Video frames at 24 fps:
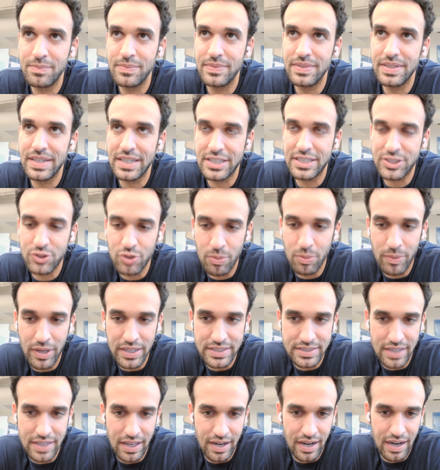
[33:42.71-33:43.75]
I'm extremely
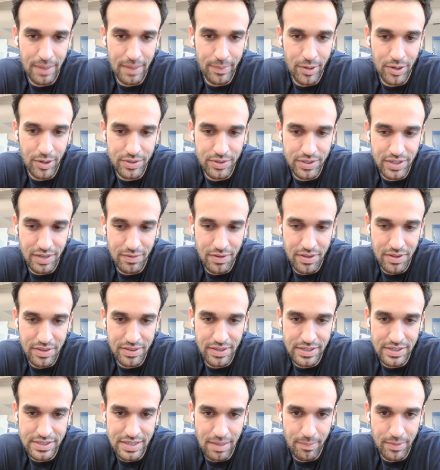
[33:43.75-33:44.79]
excited about
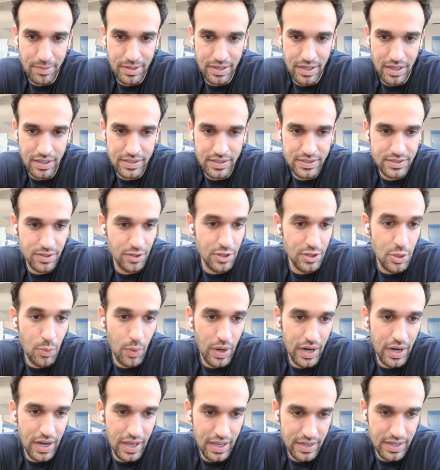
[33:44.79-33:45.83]
everything that's coming next. On the
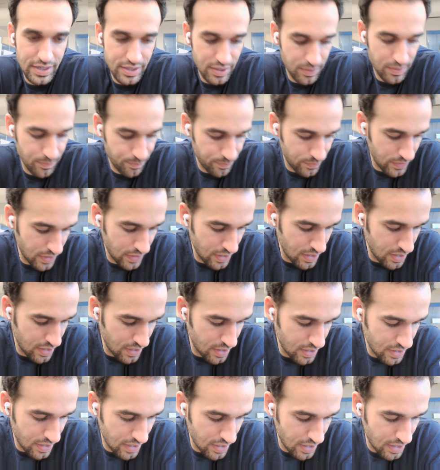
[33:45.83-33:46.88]
one hand,
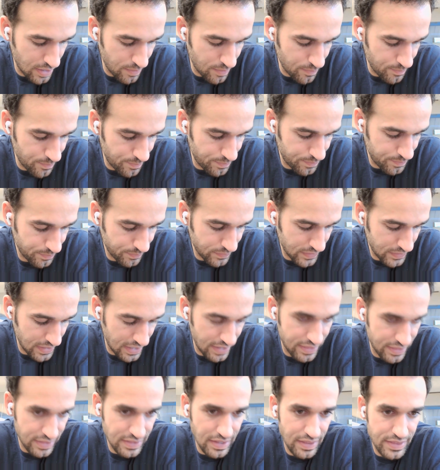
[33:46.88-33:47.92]

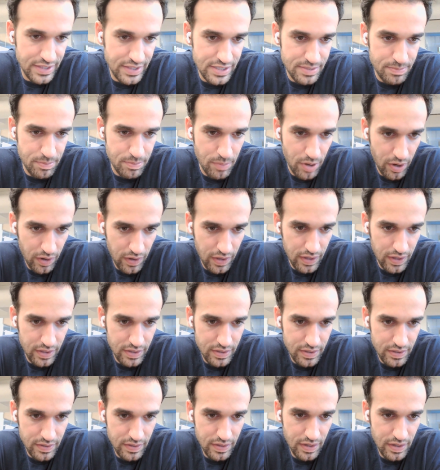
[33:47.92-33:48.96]
I think that this
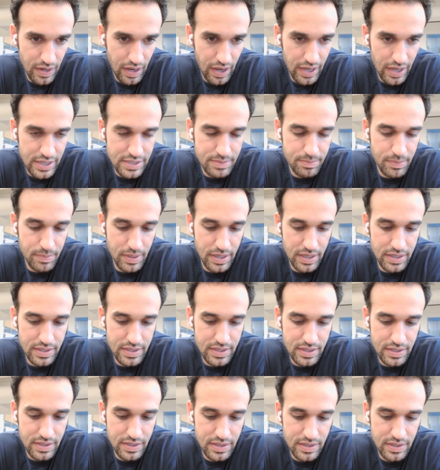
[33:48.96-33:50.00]
market has made,
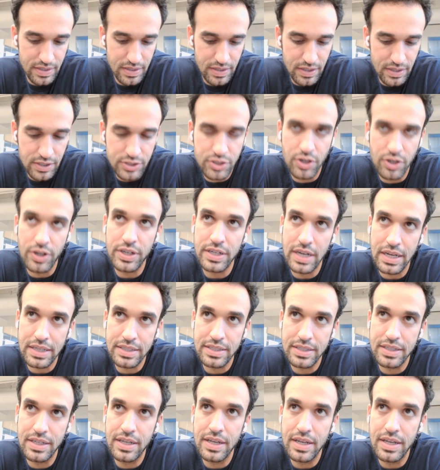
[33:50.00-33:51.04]
I'm